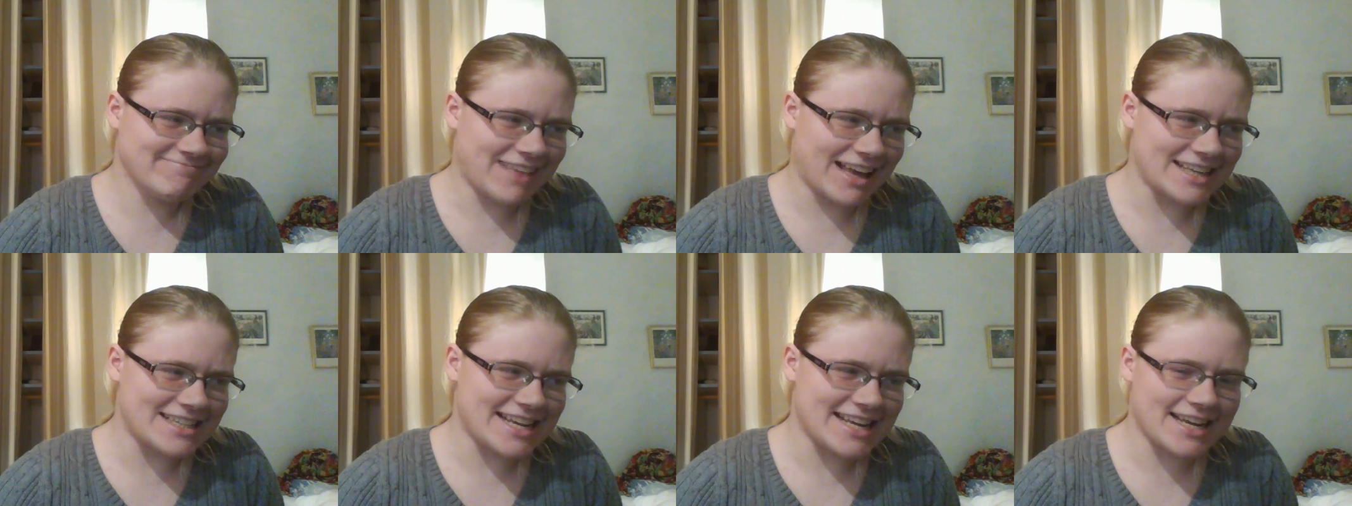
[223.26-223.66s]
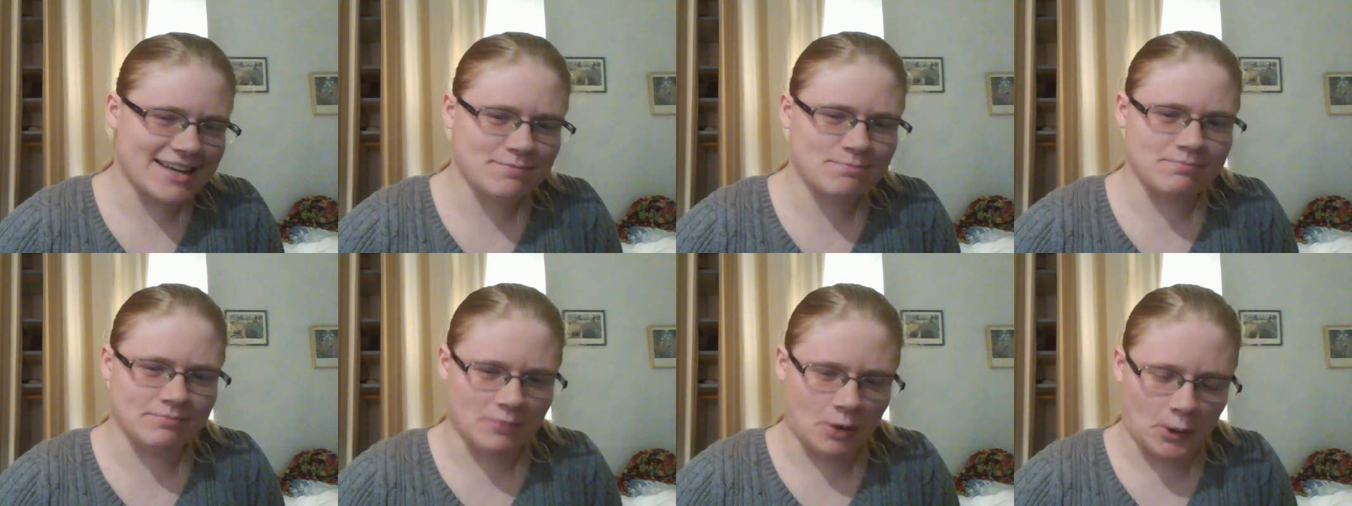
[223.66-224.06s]
take a
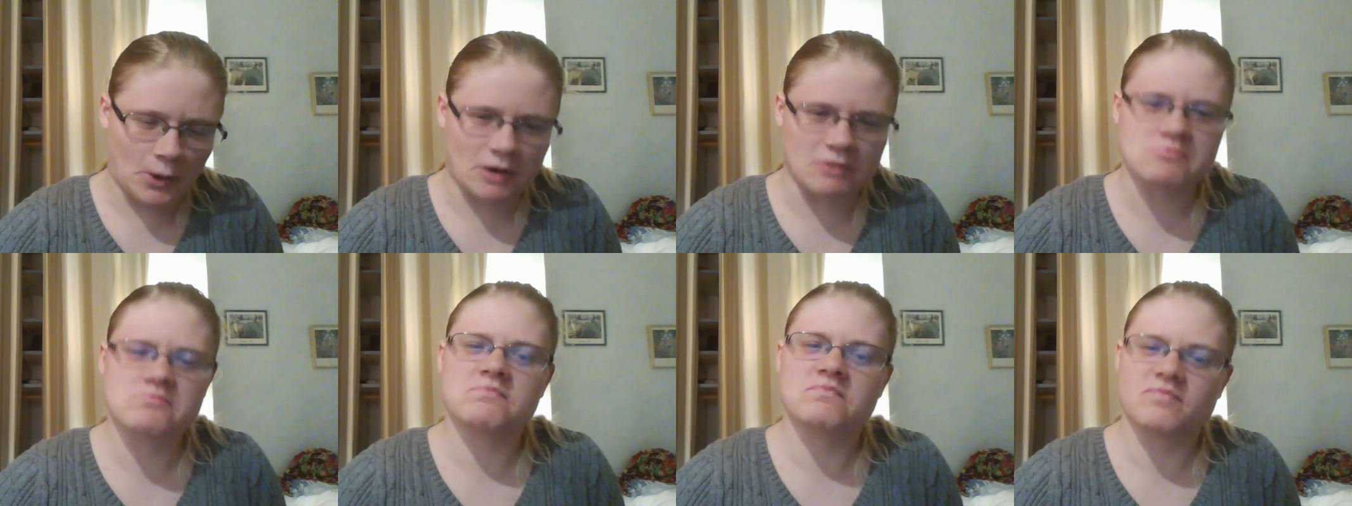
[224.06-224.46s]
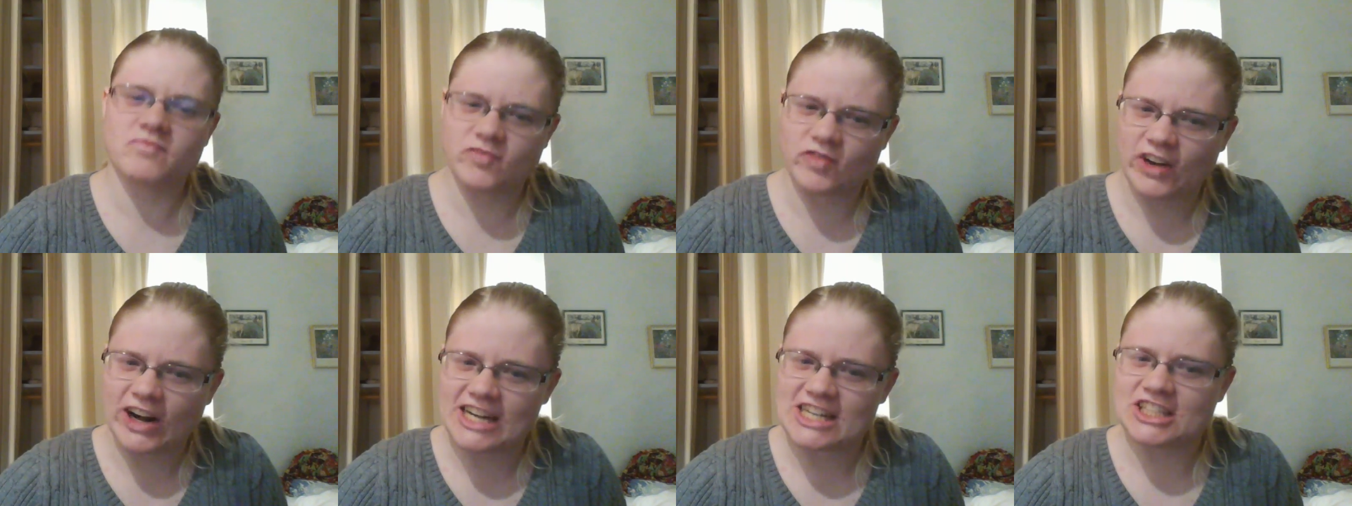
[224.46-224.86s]
more
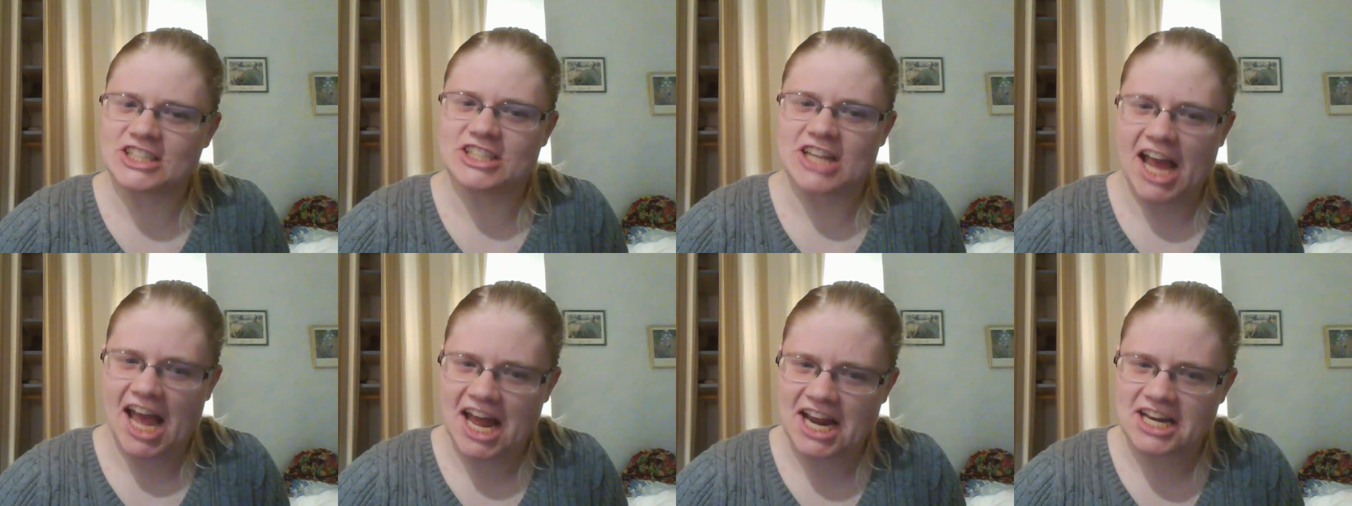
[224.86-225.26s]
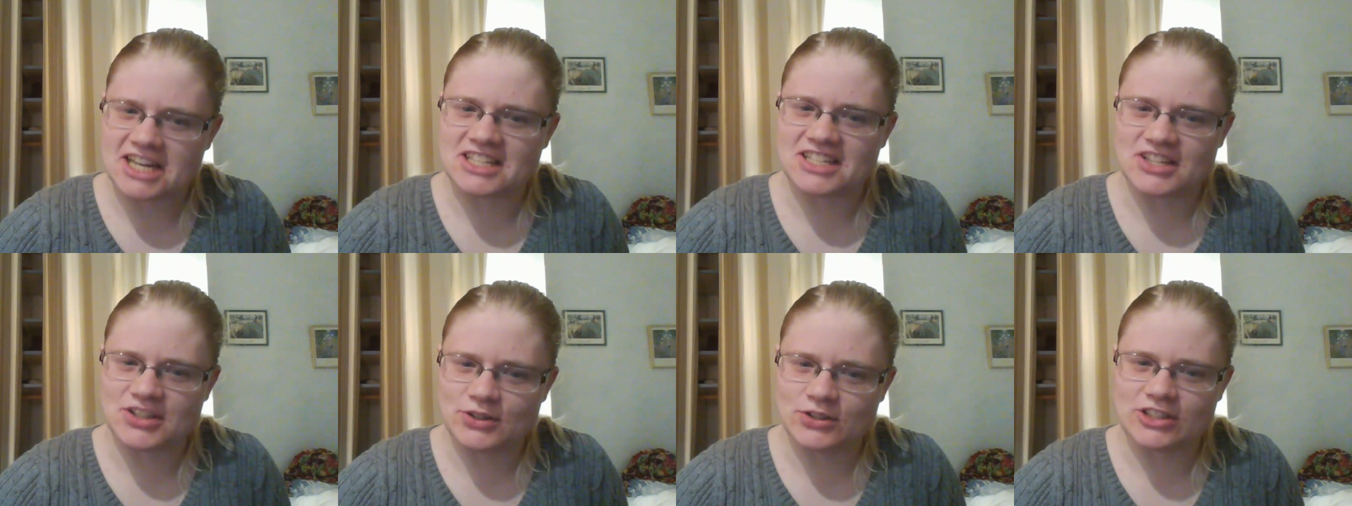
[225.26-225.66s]
French
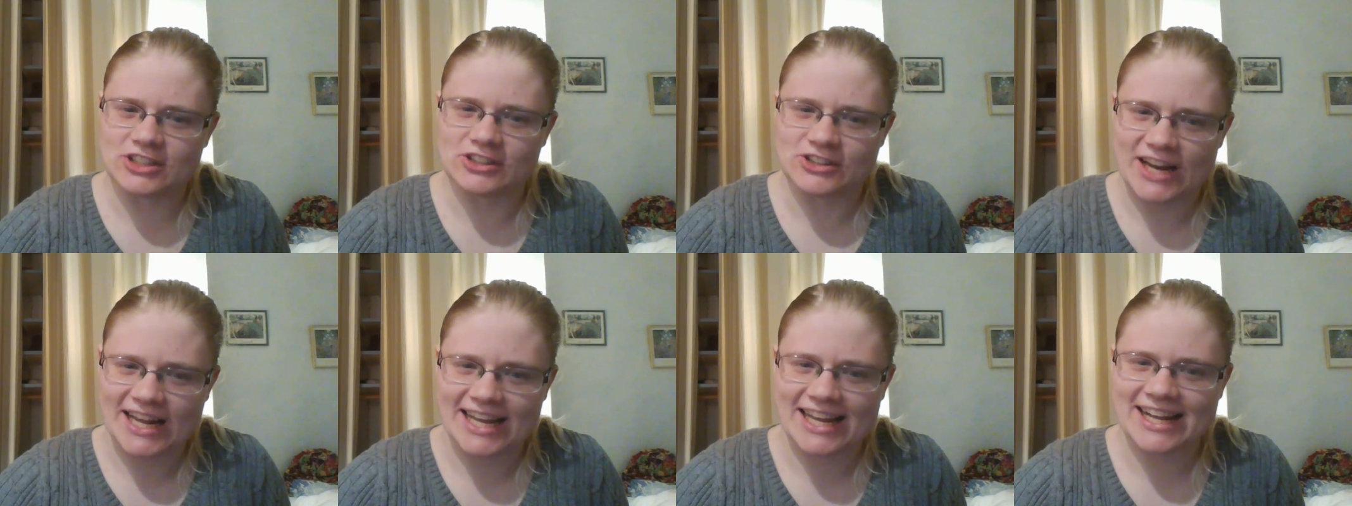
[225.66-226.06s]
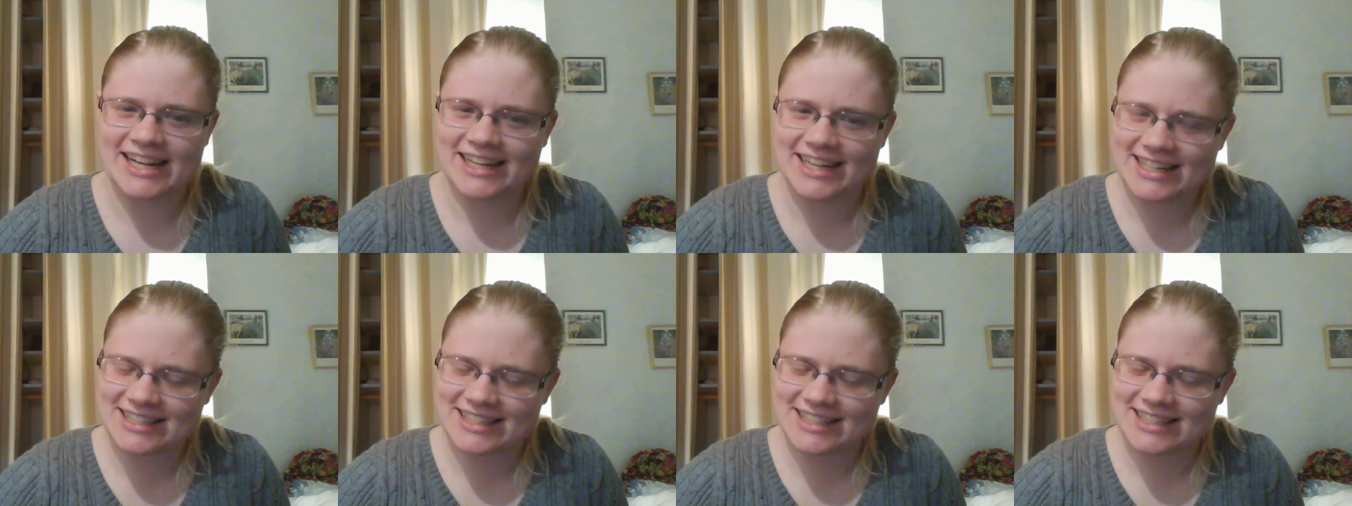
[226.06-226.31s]
attitude to drinking.